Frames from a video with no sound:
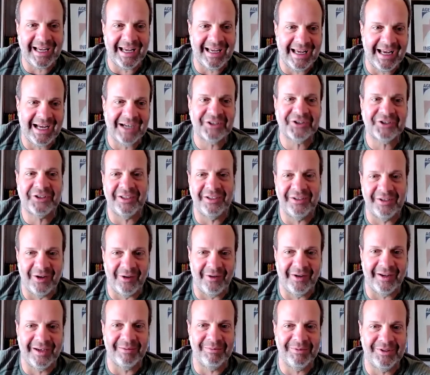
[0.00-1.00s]
I actually
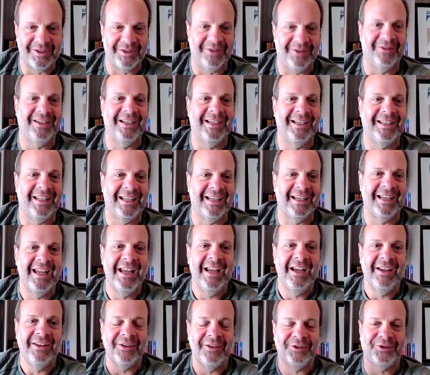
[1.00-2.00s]
know what I'm doing. Like
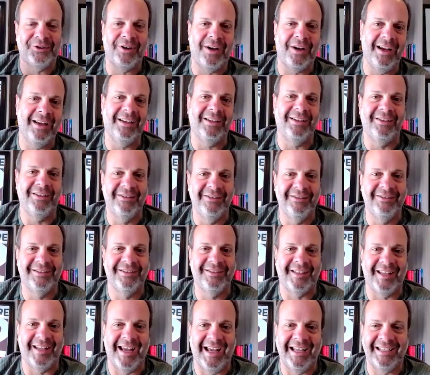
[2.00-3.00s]
they're trying to
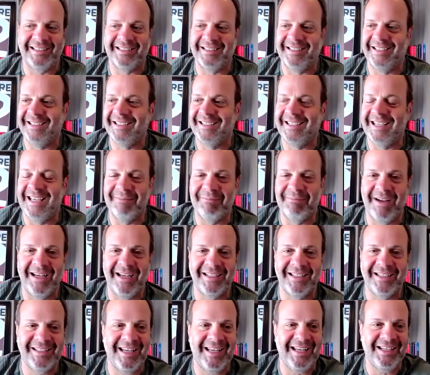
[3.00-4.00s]
use that to like get my
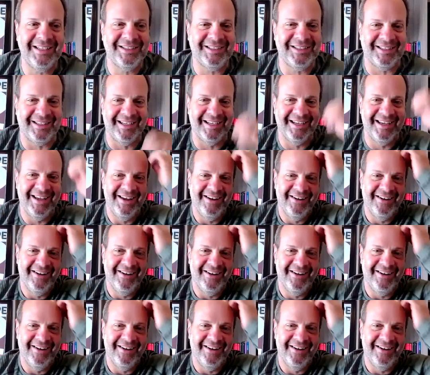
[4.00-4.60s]
attention. Like